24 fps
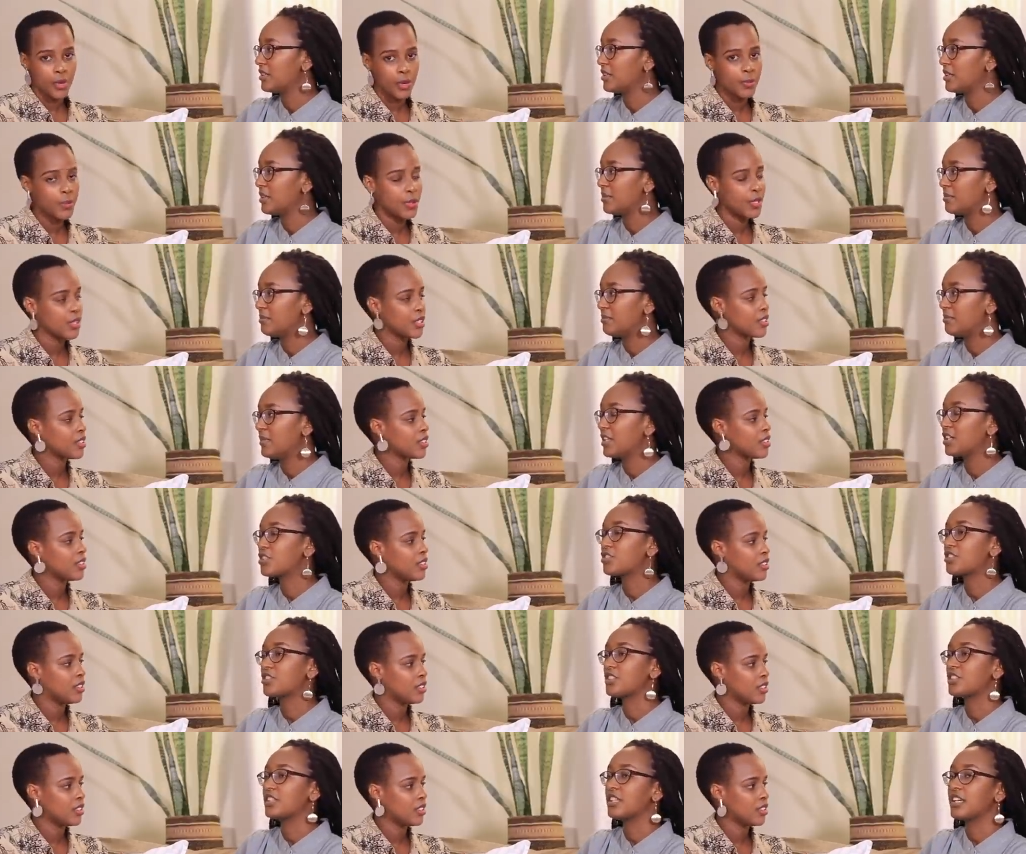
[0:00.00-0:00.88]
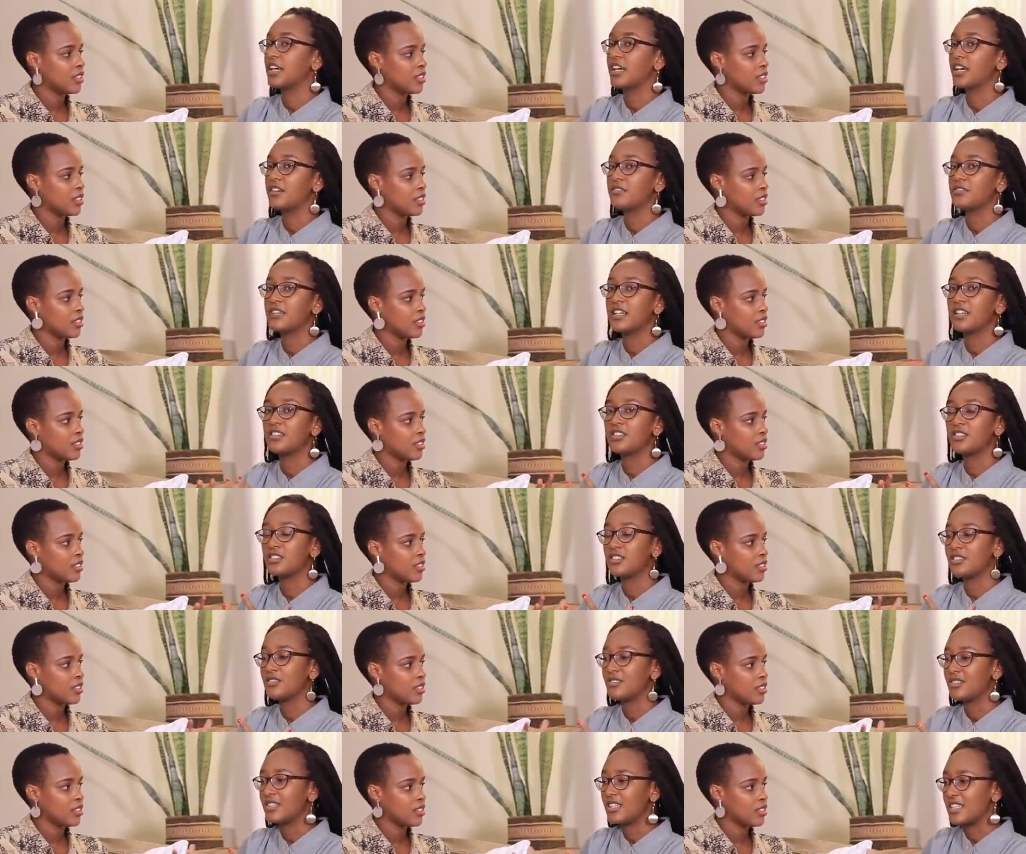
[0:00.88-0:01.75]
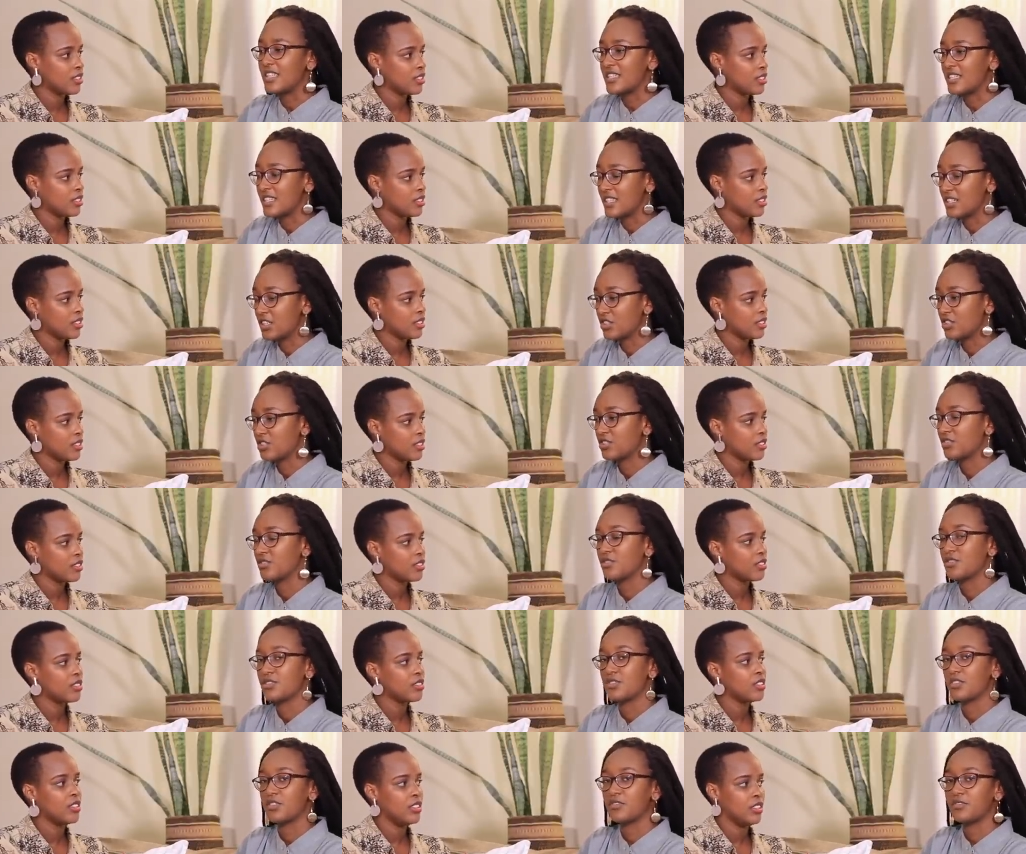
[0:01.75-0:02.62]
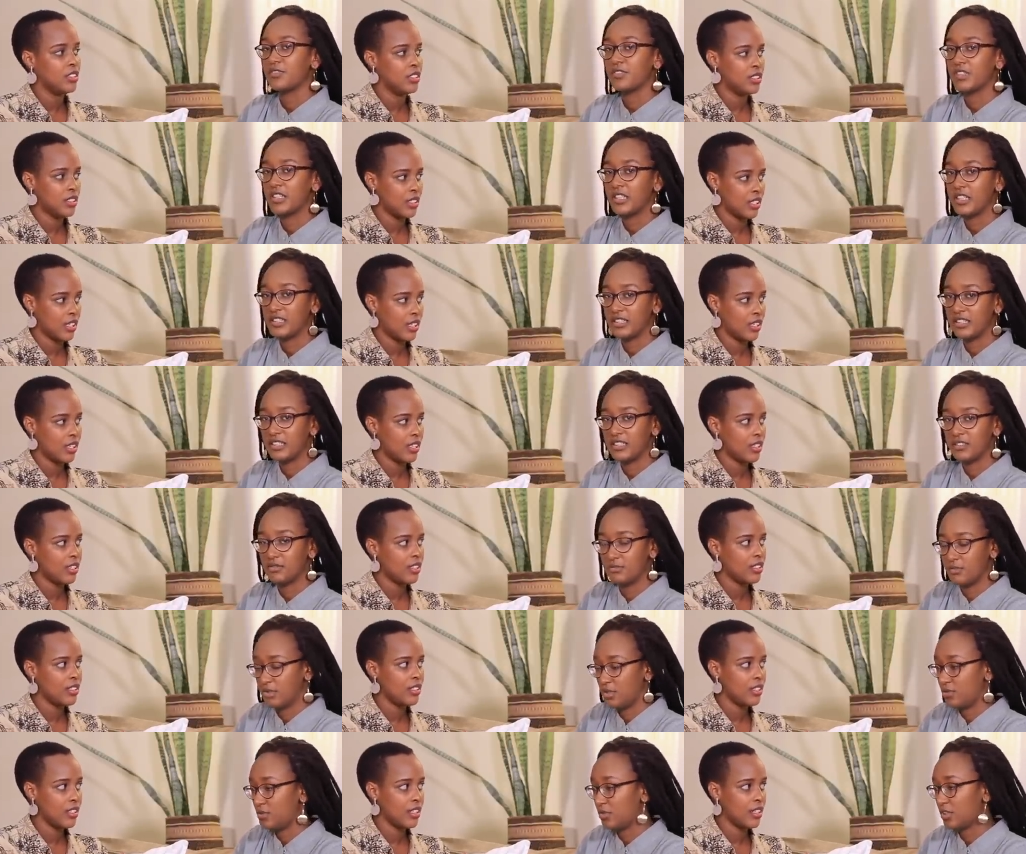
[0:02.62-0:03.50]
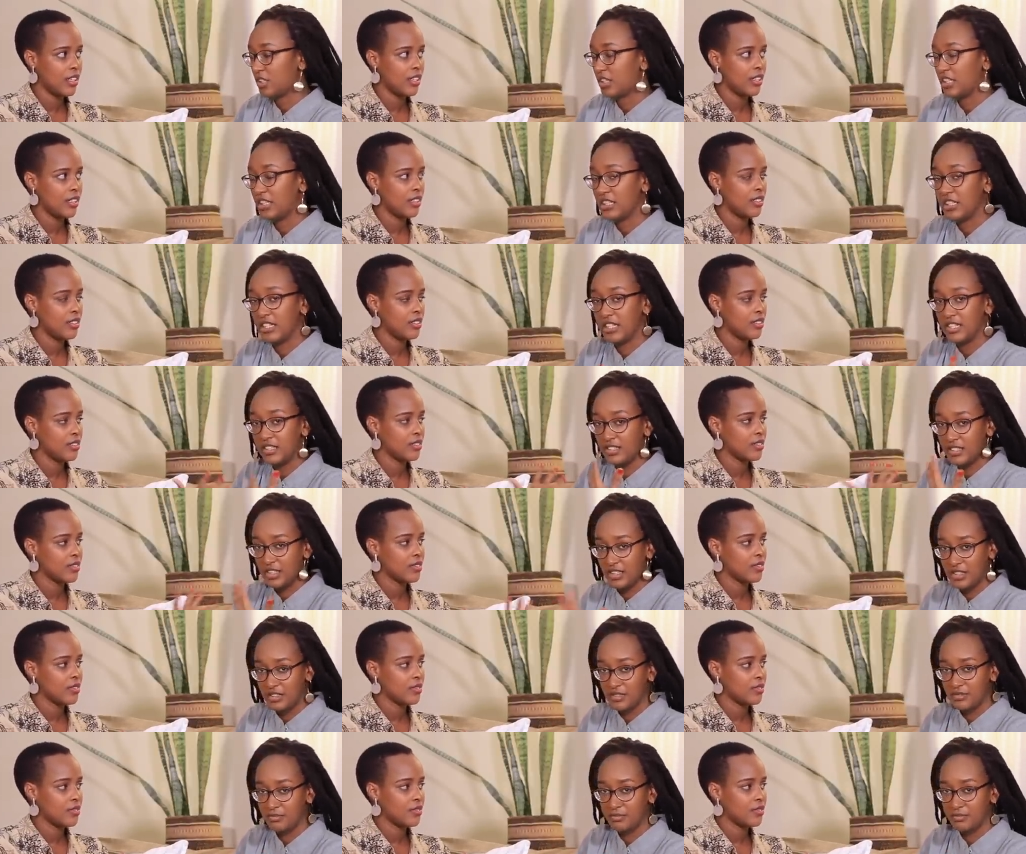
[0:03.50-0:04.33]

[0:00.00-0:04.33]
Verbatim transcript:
Speaker 1: one person. Make sure yeah. they have like the essentials of clean, you know, cleaning their